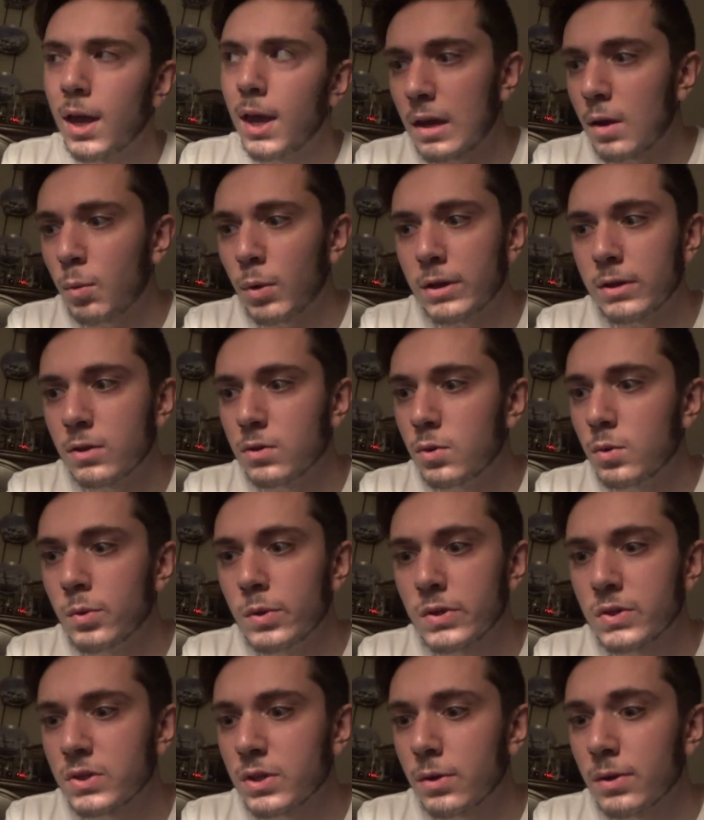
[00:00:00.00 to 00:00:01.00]
Can't wait to do
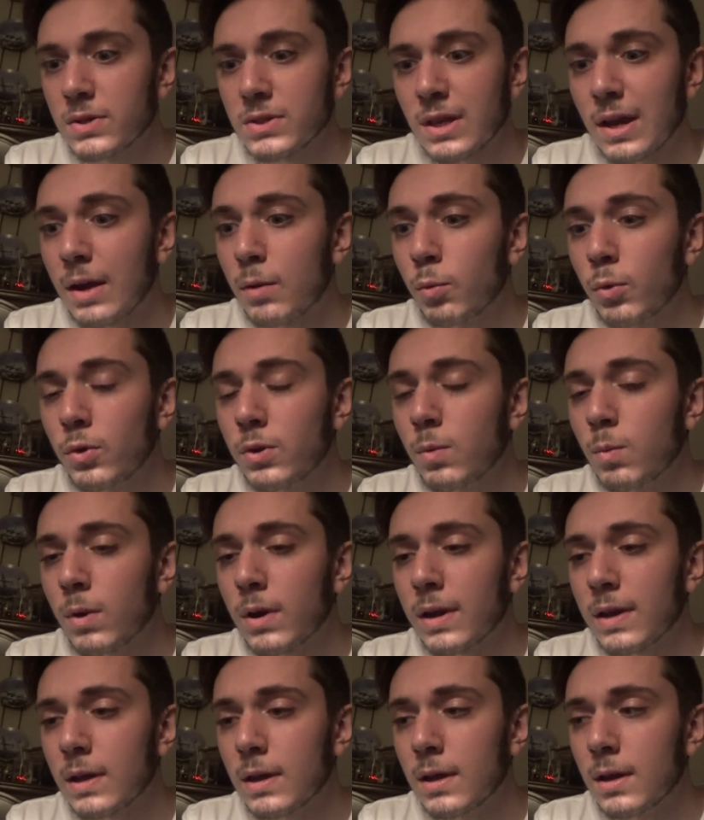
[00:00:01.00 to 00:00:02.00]
this series. I really
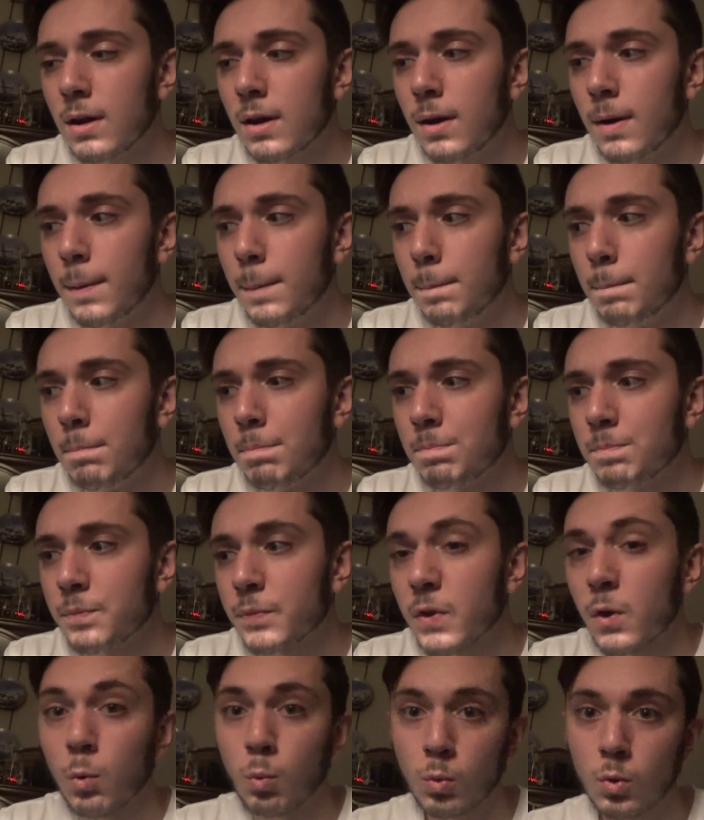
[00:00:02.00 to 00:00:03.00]
want to get um,
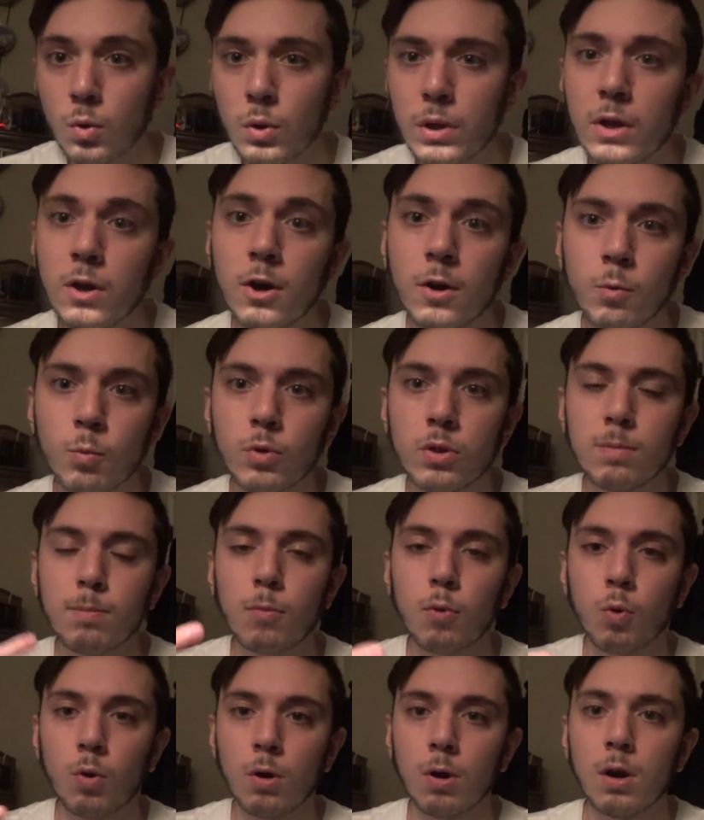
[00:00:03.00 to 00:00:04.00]
rolling on with
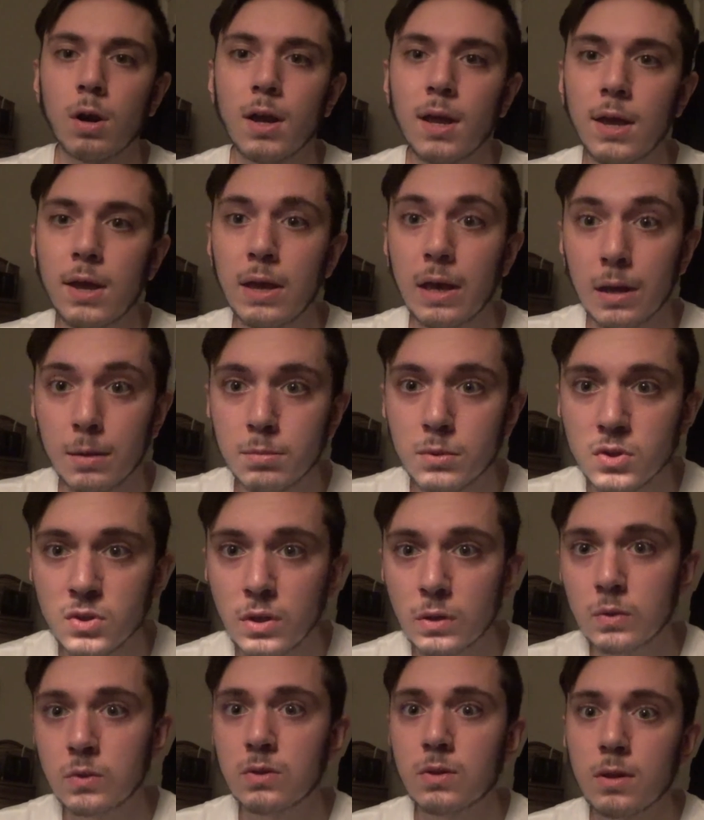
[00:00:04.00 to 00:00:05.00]
more
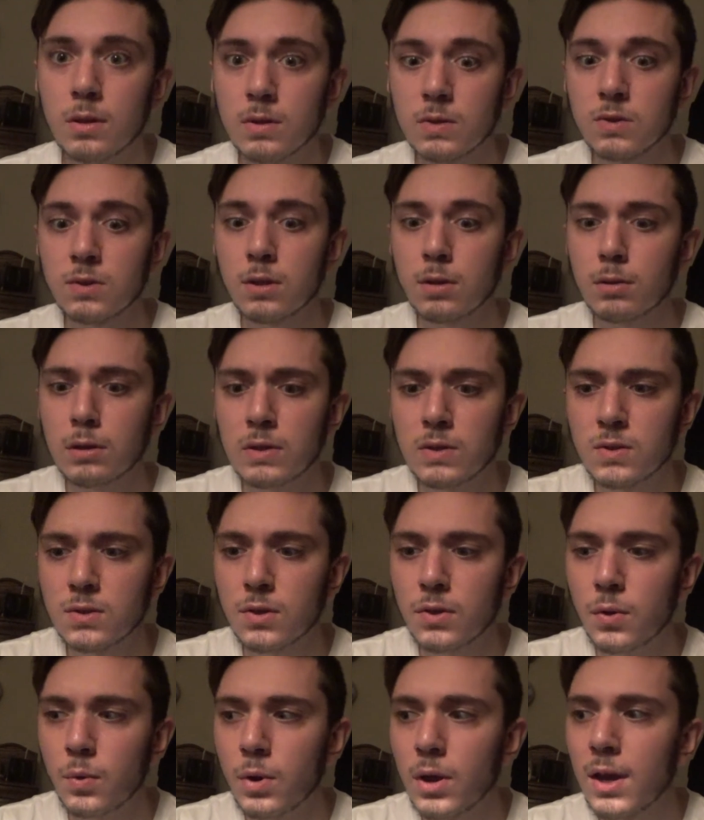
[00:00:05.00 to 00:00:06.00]
episodes to this series
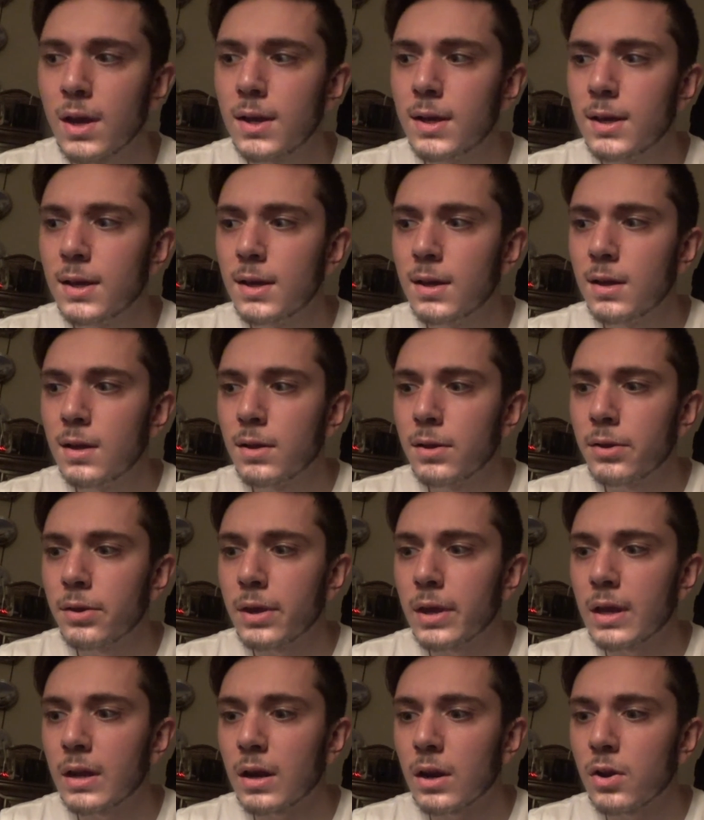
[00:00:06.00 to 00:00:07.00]
soon,
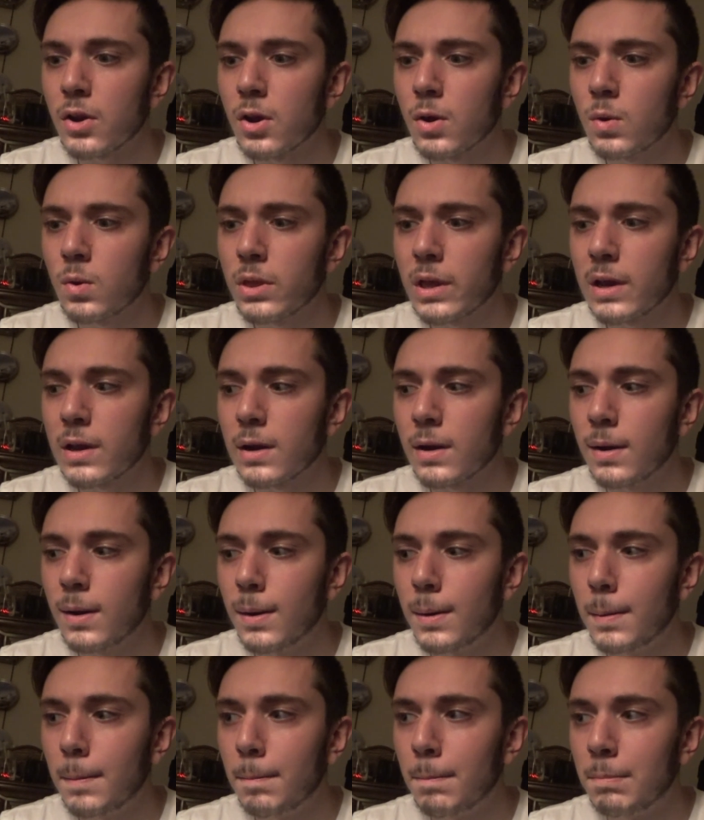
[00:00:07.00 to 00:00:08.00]
and I know that
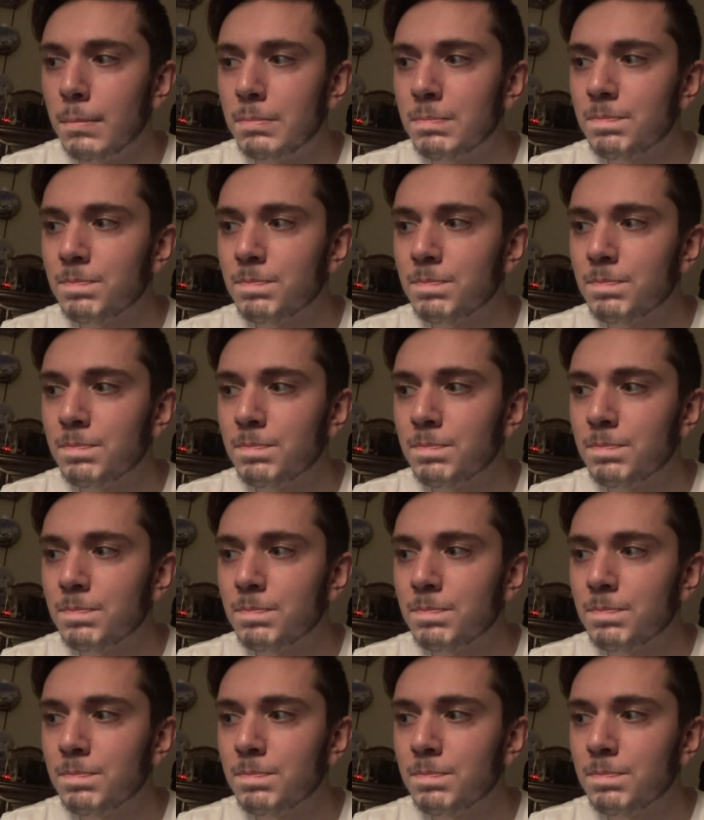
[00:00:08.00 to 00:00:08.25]
um,